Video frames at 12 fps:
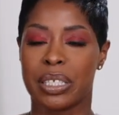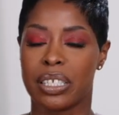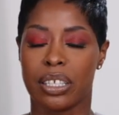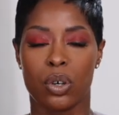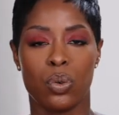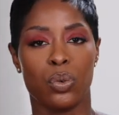This
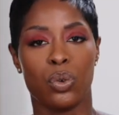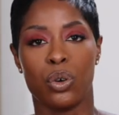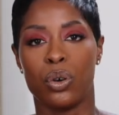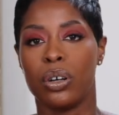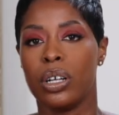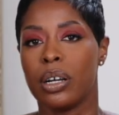is a
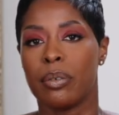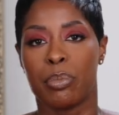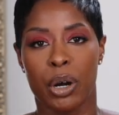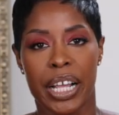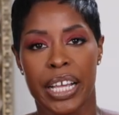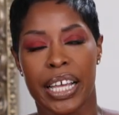cool
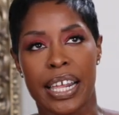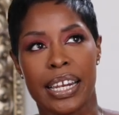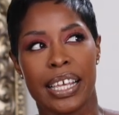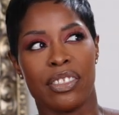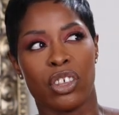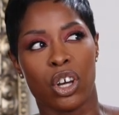
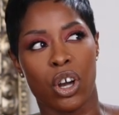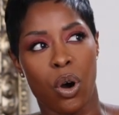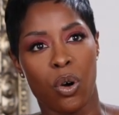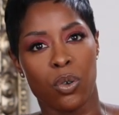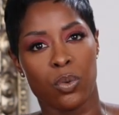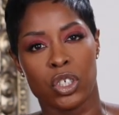brand and the
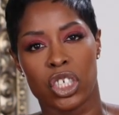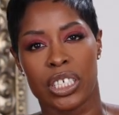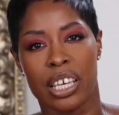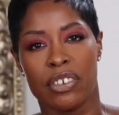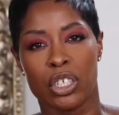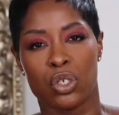gold was just
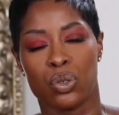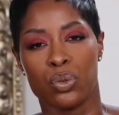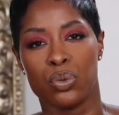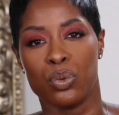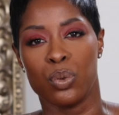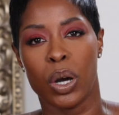giving
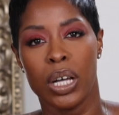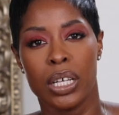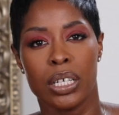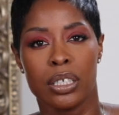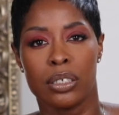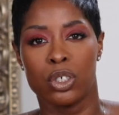too
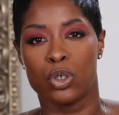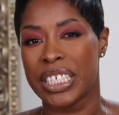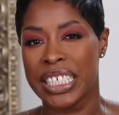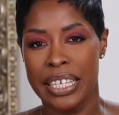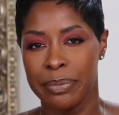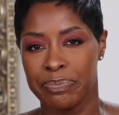
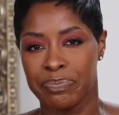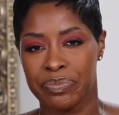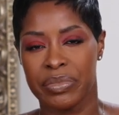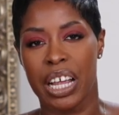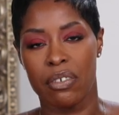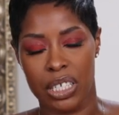dressy
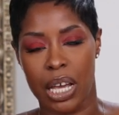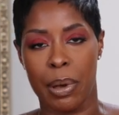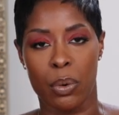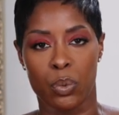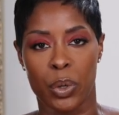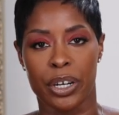every time
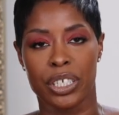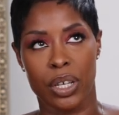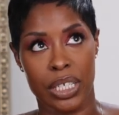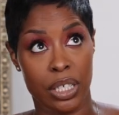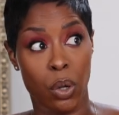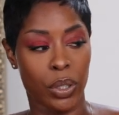I would wear it. So
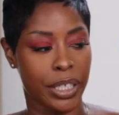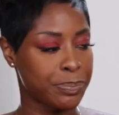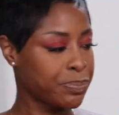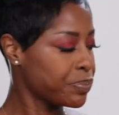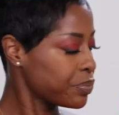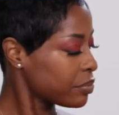I sold it.